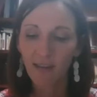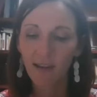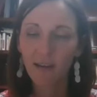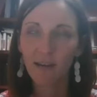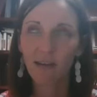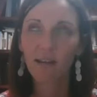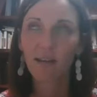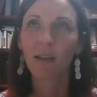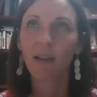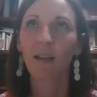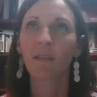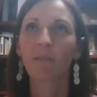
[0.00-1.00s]
think
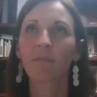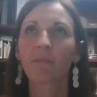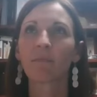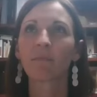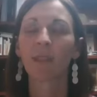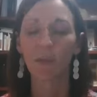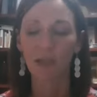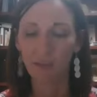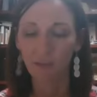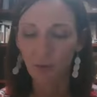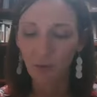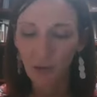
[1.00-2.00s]
I made
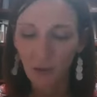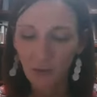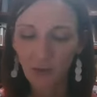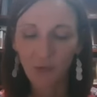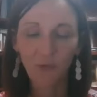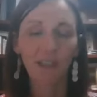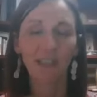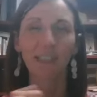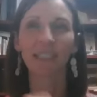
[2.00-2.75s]
some notes. So I was just reading